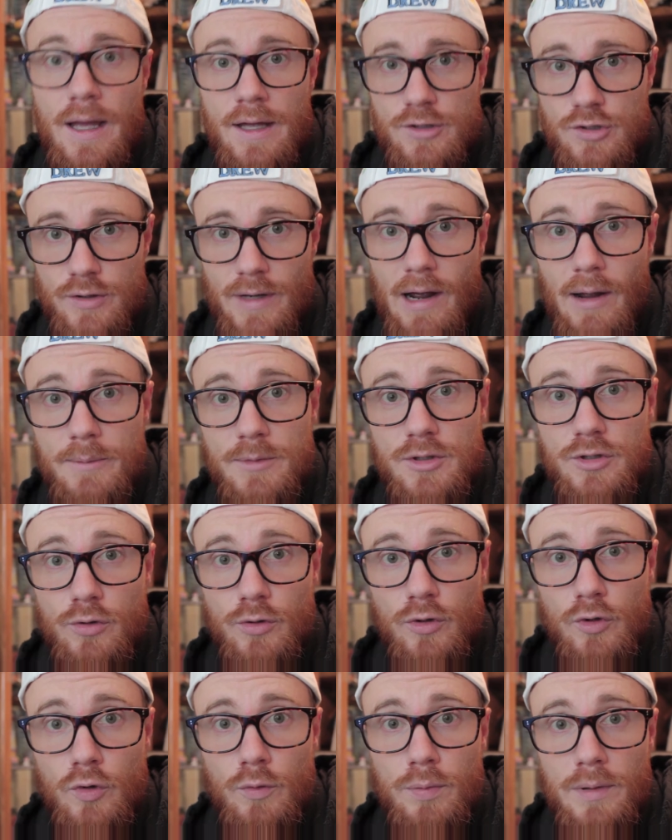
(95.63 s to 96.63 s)
So now I'm just
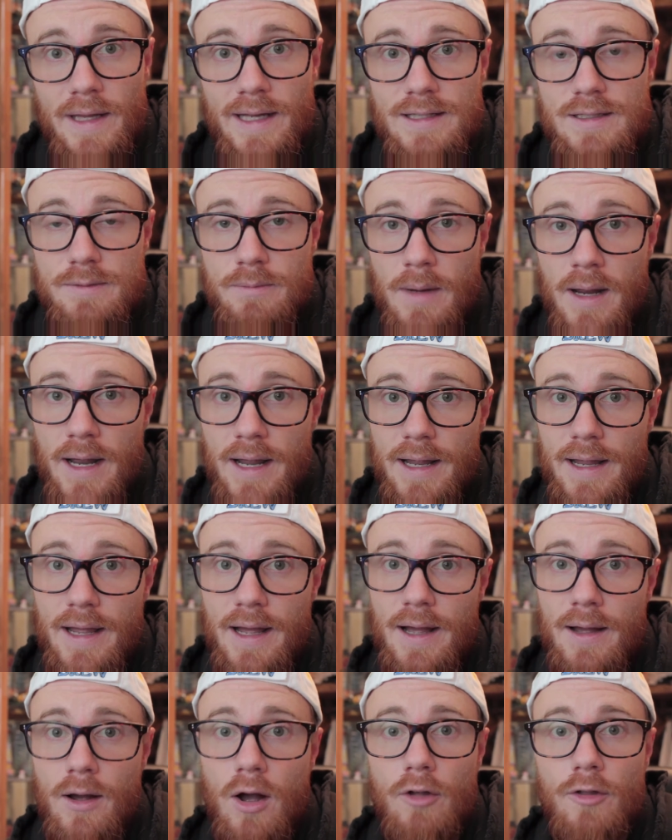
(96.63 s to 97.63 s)
gonna place my,
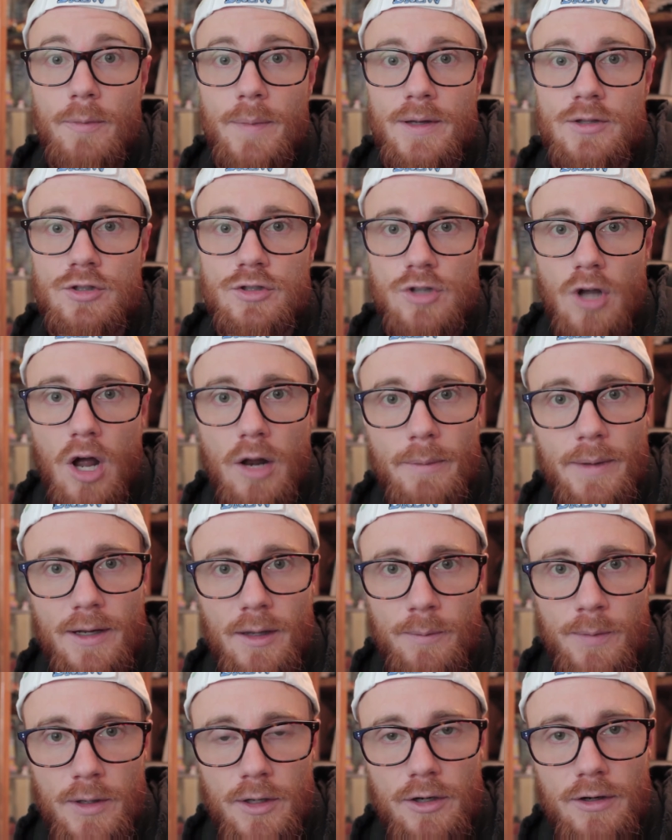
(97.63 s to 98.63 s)
uh, all the pictures on my
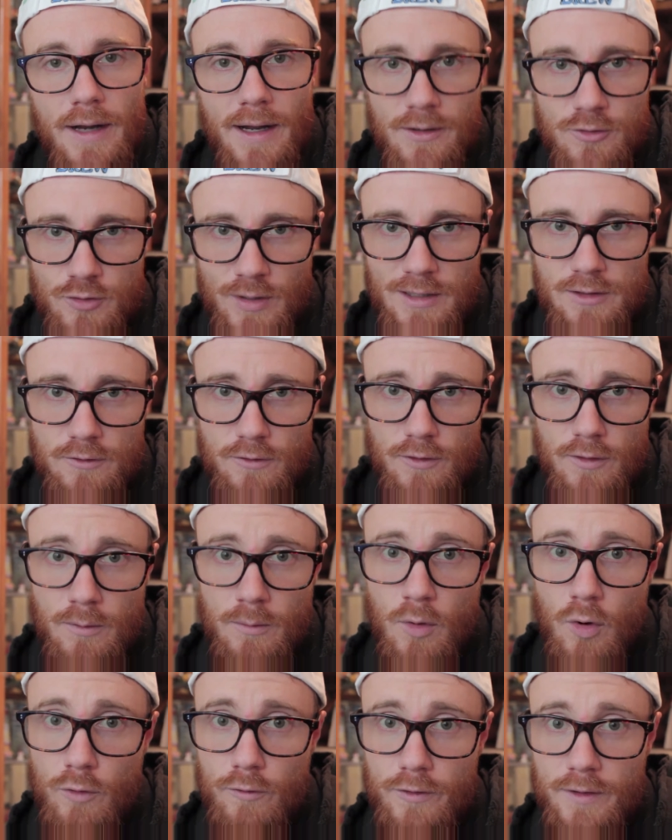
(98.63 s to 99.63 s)
computer and transfer
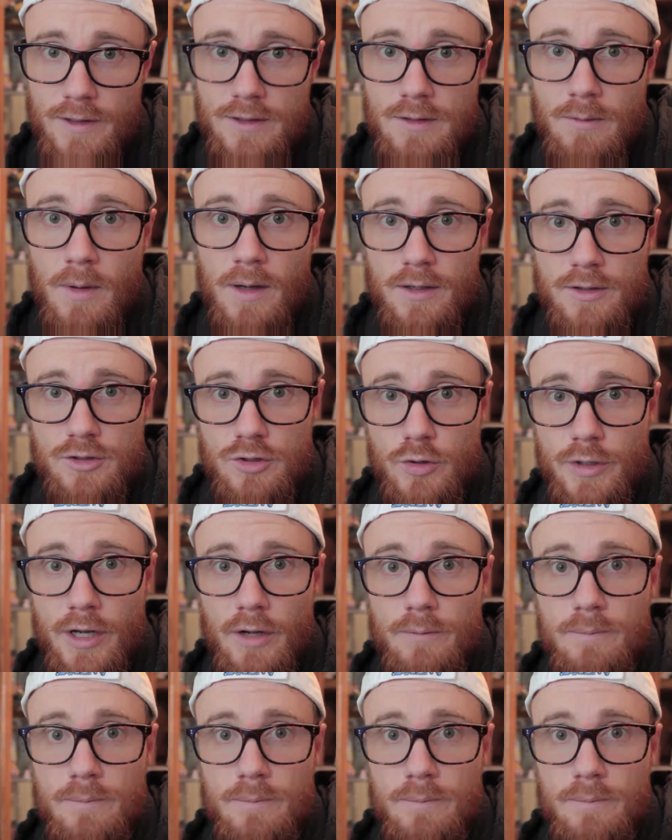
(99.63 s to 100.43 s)
them over into Manga Studio.